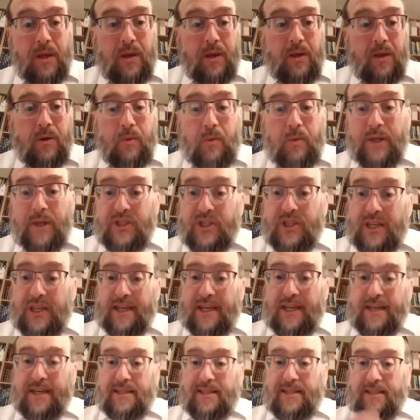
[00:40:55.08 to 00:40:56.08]
which
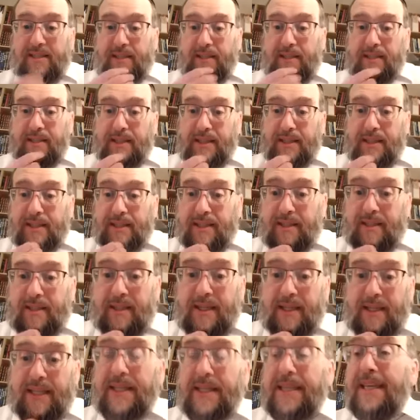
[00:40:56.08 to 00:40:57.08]
is
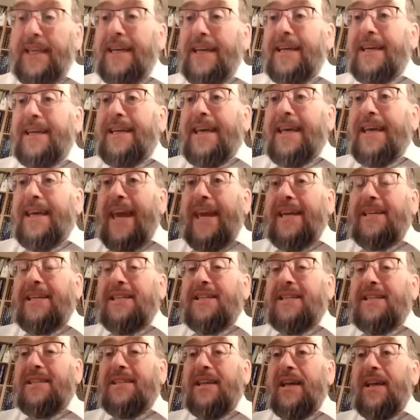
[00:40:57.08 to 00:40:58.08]
the
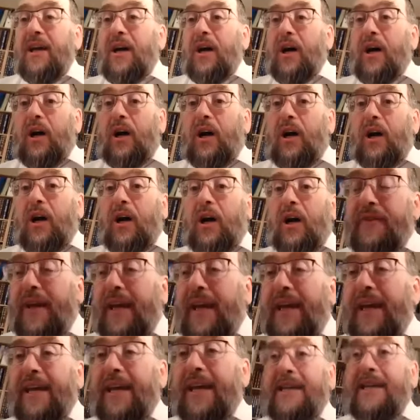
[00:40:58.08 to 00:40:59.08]
case of
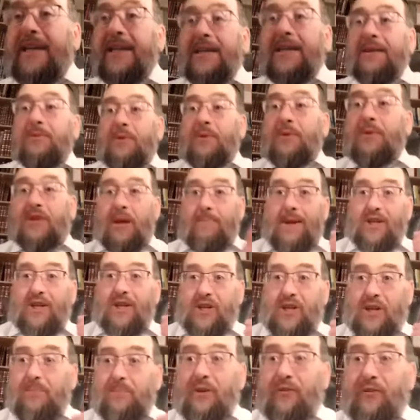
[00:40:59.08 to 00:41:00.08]
which I
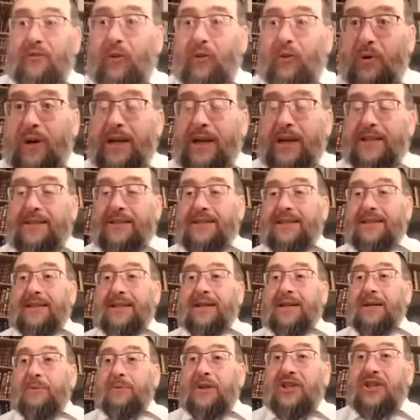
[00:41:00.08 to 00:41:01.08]
mentioned before,
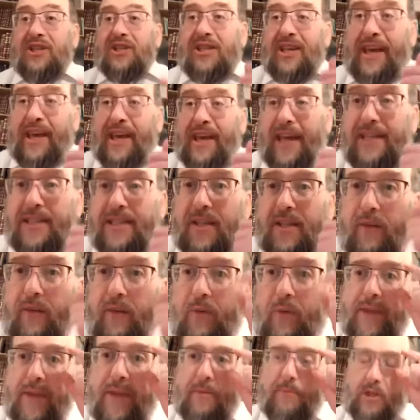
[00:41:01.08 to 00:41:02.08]
which is the case of
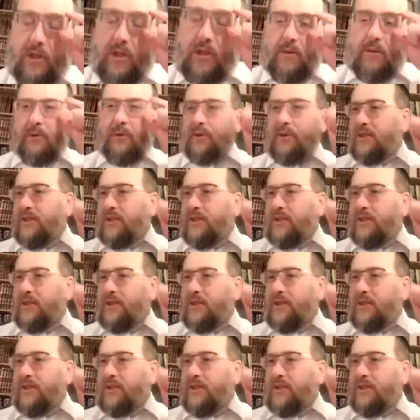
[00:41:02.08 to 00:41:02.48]
where the Mishnah Berurah